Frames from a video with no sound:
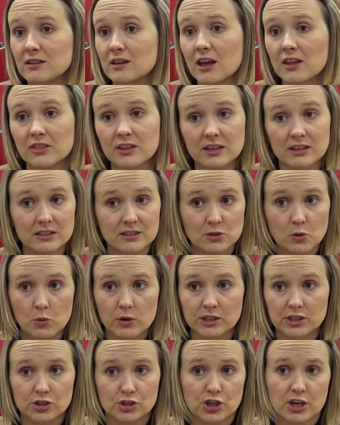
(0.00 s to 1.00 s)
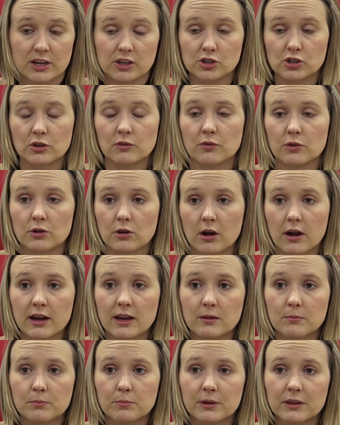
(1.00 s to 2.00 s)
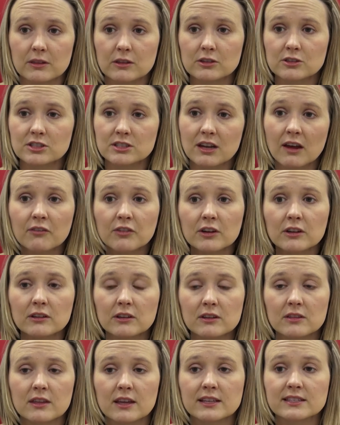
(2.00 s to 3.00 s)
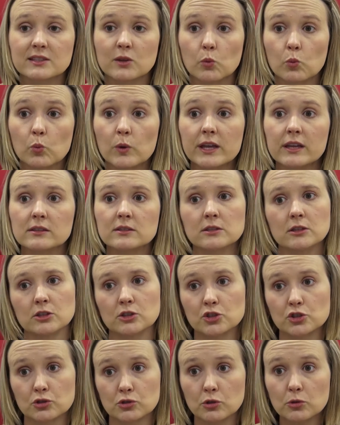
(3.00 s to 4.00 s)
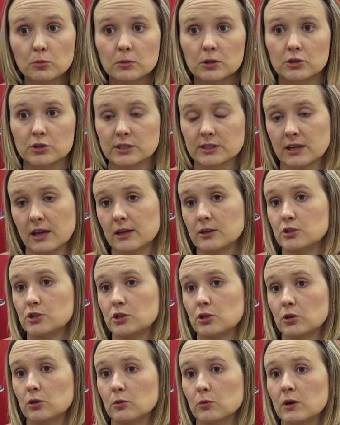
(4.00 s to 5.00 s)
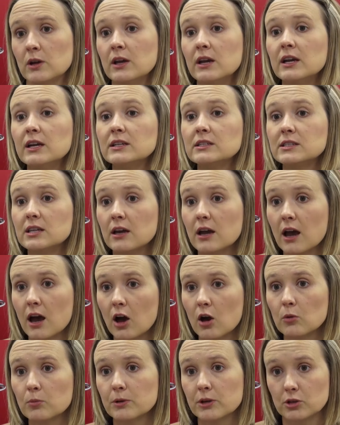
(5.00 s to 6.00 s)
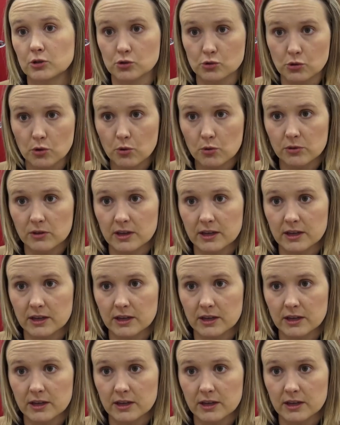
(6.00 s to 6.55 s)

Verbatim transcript: Nothing is going to change overnight, but there's definitely things that we as consumers can do to help control